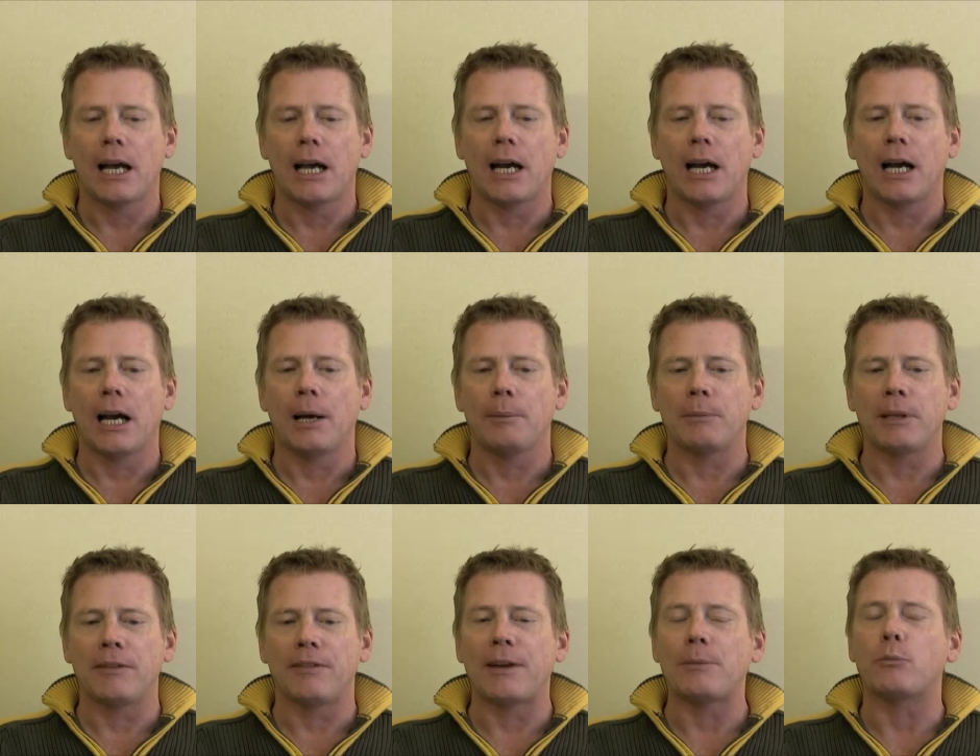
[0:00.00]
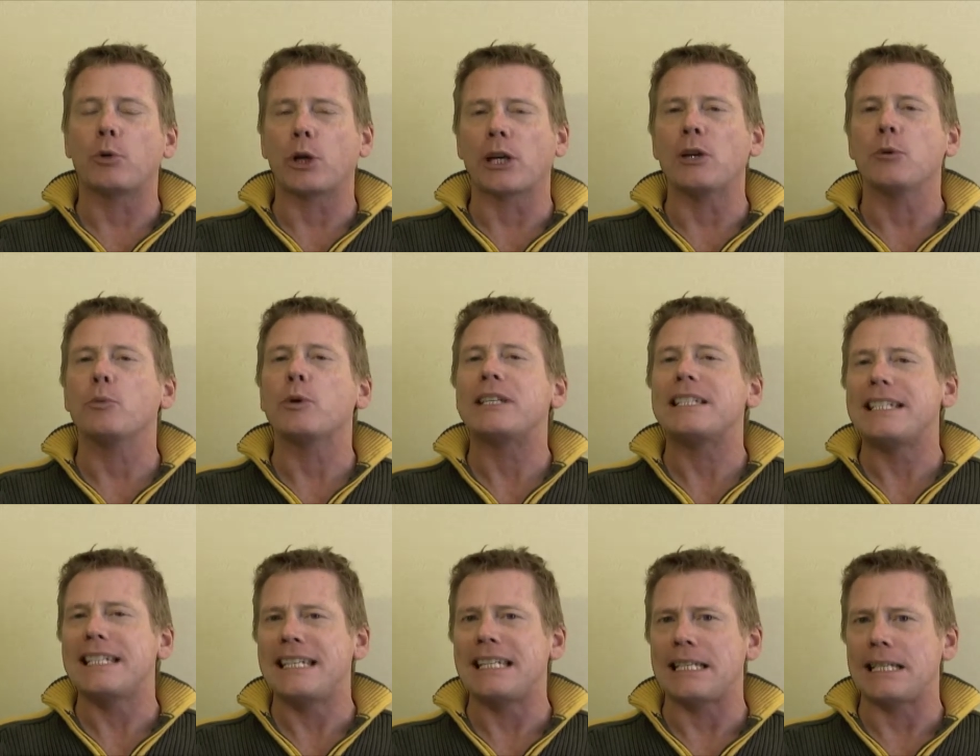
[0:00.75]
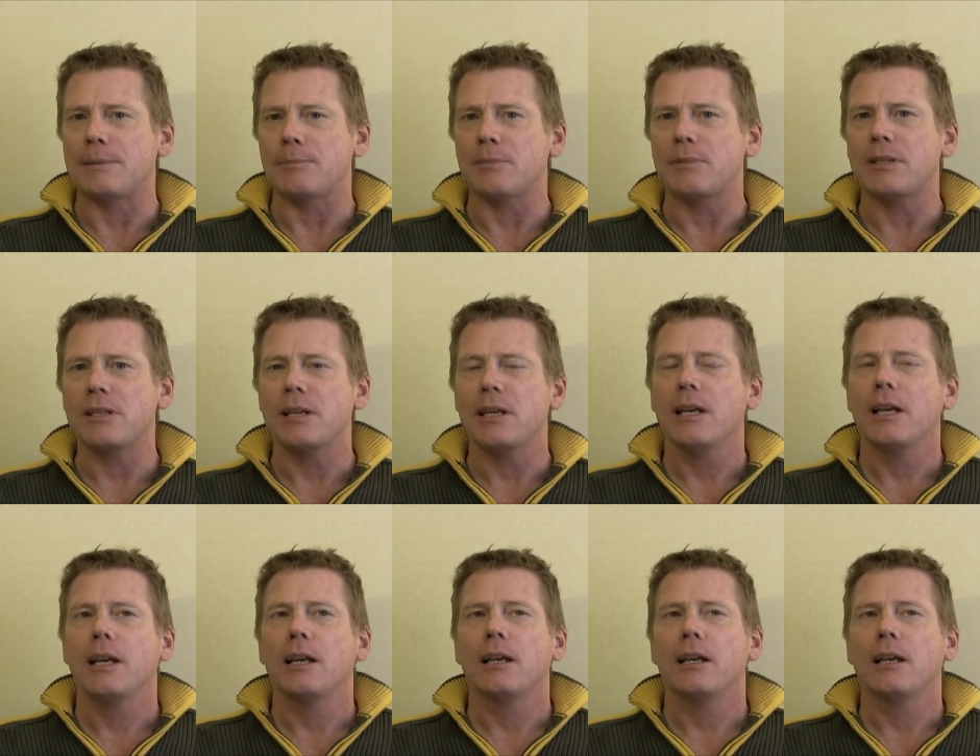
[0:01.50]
if I'm working with teams,